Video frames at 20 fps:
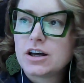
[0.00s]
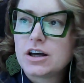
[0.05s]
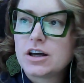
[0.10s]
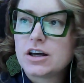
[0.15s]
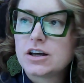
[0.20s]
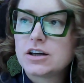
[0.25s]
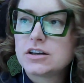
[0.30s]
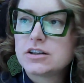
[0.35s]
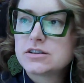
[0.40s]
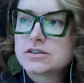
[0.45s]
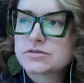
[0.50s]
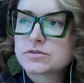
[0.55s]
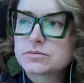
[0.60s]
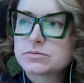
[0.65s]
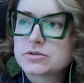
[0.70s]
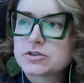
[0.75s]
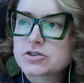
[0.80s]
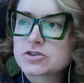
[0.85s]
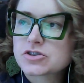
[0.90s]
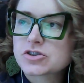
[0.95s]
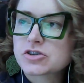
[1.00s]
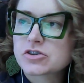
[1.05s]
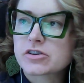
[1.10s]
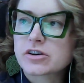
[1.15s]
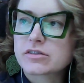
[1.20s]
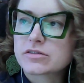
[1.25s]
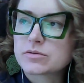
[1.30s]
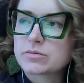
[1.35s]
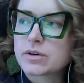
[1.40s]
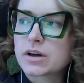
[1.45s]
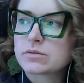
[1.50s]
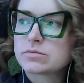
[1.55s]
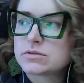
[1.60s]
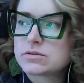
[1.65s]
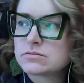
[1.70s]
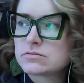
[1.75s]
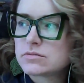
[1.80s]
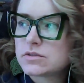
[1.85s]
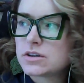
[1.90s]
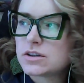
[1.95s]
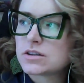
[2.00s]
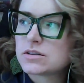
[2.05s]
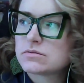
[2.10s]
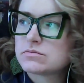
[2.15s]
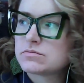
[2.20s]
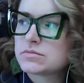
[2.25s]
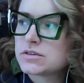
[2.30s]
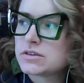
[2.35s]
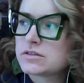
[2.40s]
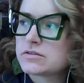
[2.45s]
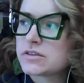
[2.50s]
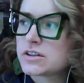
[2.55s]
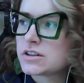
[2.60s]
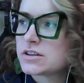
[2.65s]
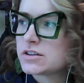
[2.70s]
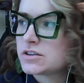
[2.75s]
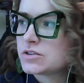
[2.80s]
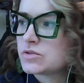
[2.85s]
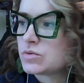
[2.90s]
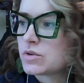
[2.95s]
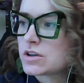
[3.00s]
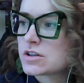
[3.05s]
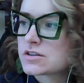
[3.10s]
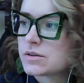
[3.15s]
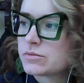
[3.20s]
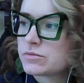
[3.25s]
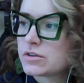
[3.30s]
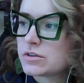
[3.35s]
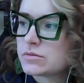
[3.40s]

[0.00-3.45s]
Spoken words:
It's from the Geography Bible. I believe I did watch something